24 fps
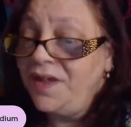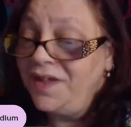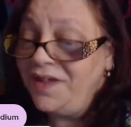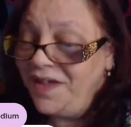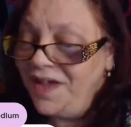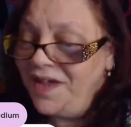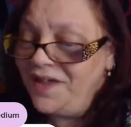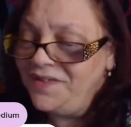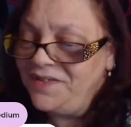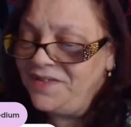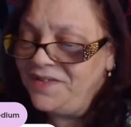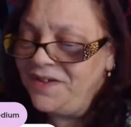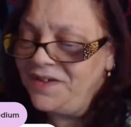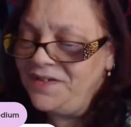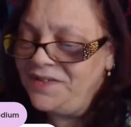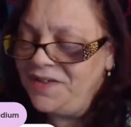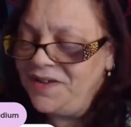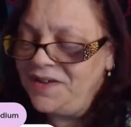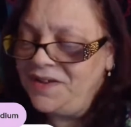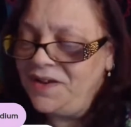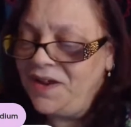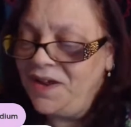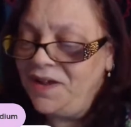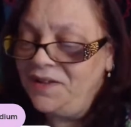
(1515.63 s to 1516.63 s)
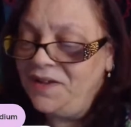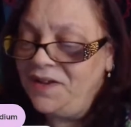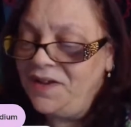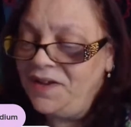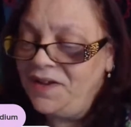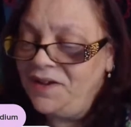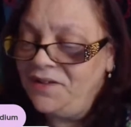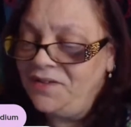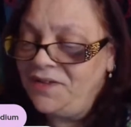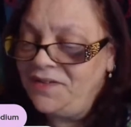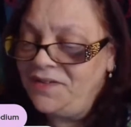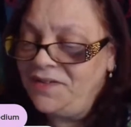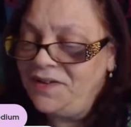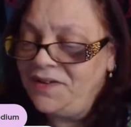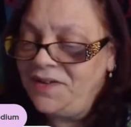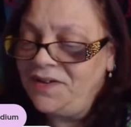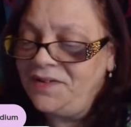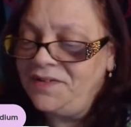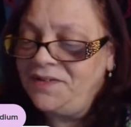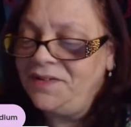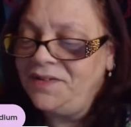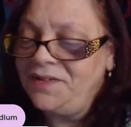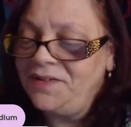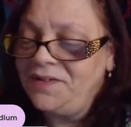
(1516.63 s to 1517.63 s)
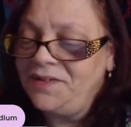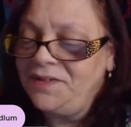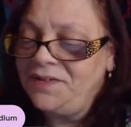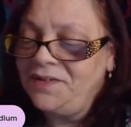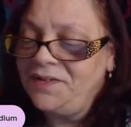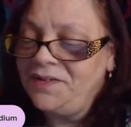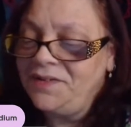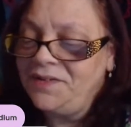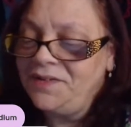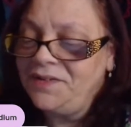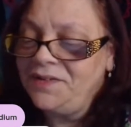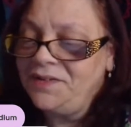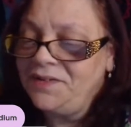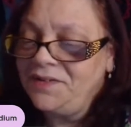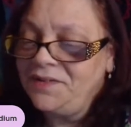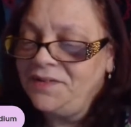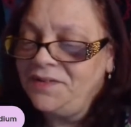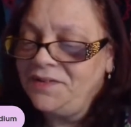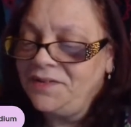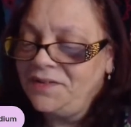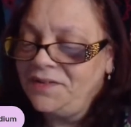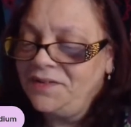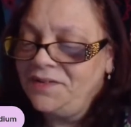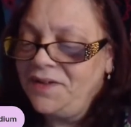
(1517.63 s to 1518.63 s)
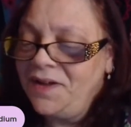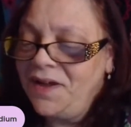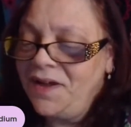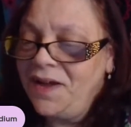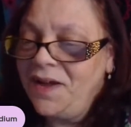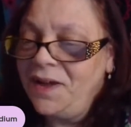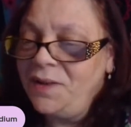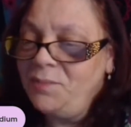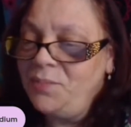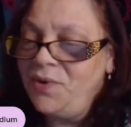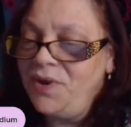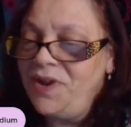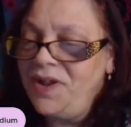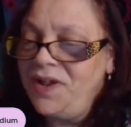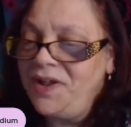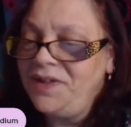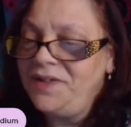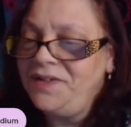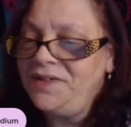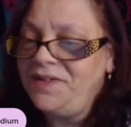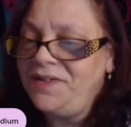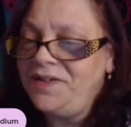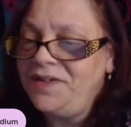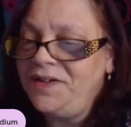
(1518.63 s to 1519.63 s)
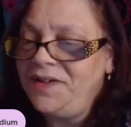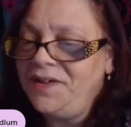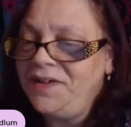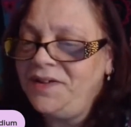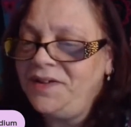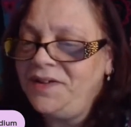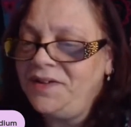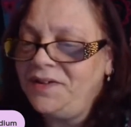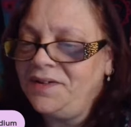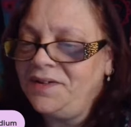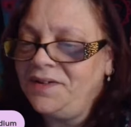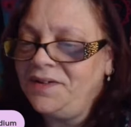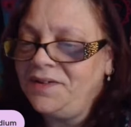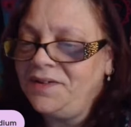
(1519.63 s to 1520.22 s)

Yeah, it's nice seeing Ellie here, isn't it? Hi, Brandy.